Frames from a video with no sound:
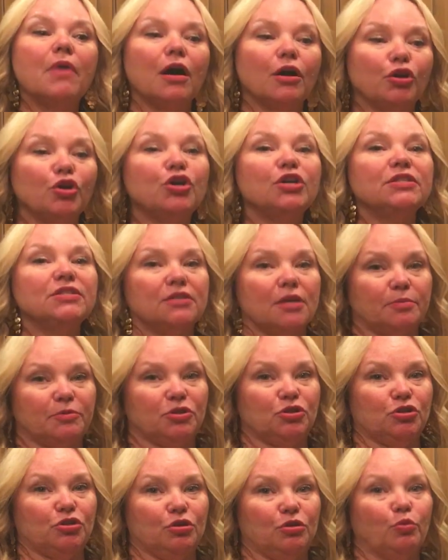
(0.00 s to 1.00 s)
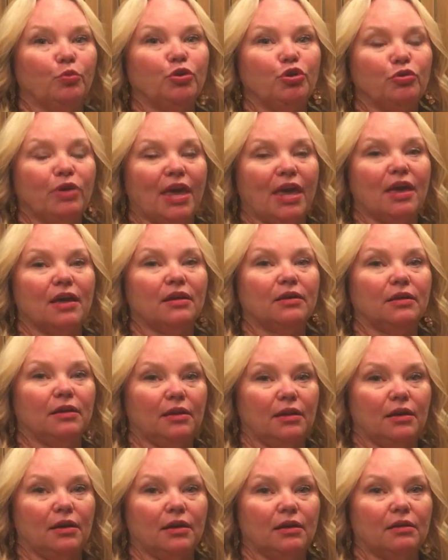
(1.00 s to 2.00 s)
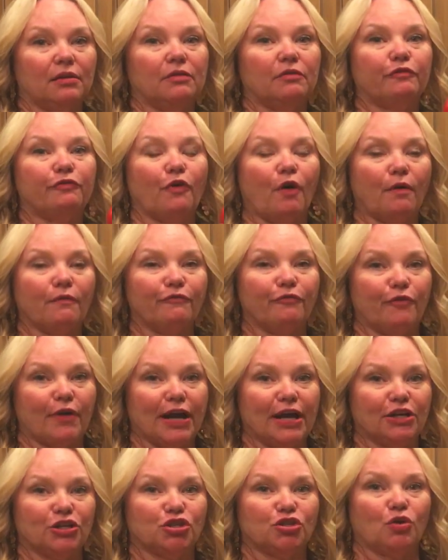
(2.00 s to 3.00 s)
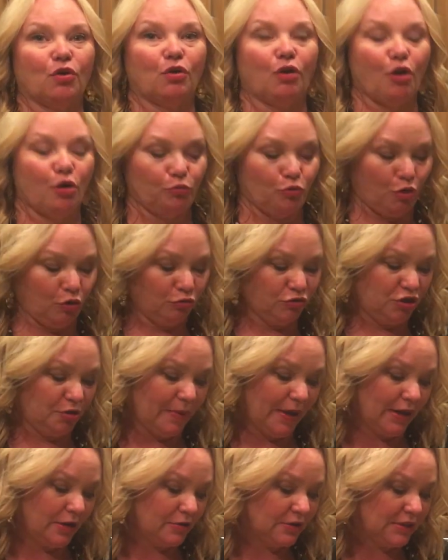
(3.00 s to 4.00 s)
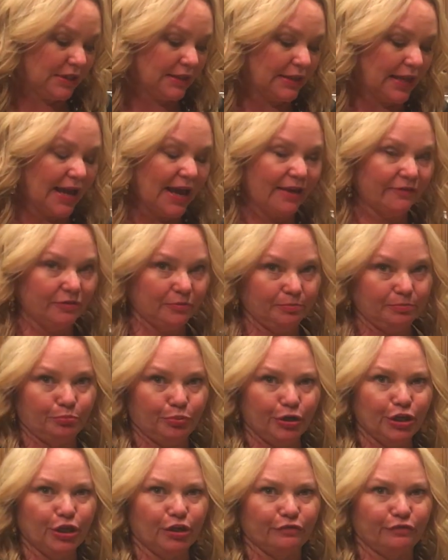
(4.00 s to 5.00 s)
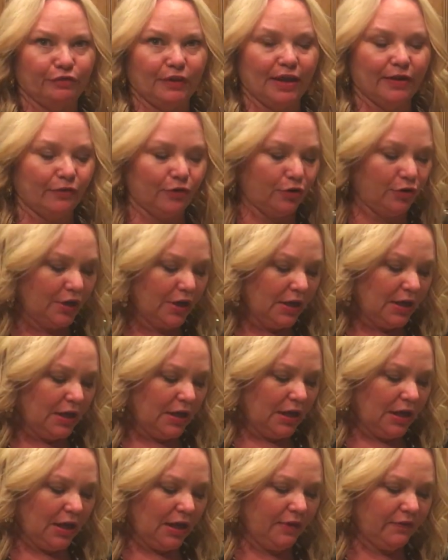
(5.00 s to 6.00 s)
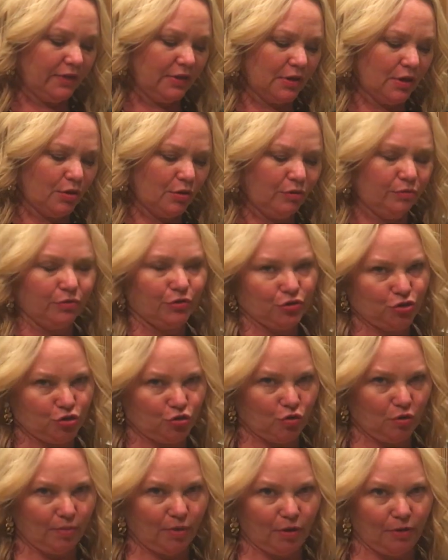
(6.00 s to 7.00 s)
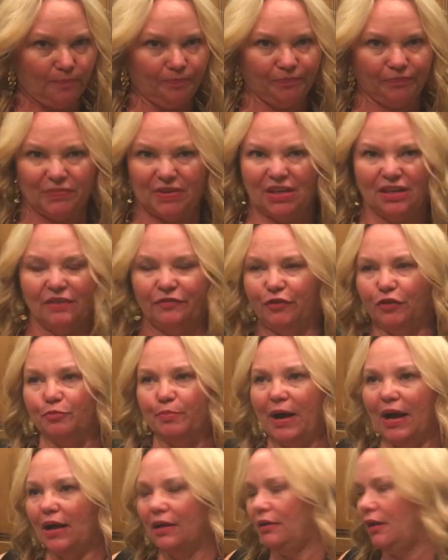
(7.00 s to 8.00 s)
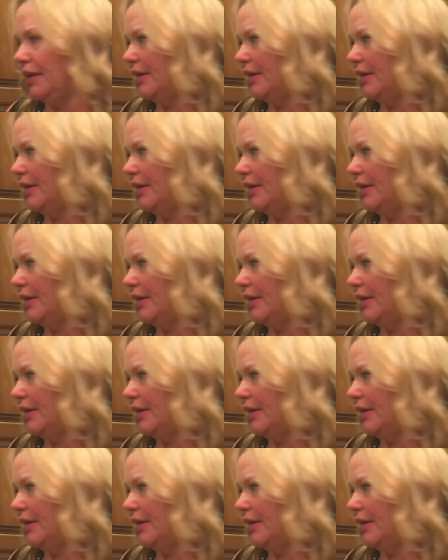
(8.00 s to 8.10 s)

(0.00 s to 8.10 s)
a good substitute when you can't get farm fresh or homegrown tomatoes. They have a pretty good flavor, even though they're store-bought. If you buy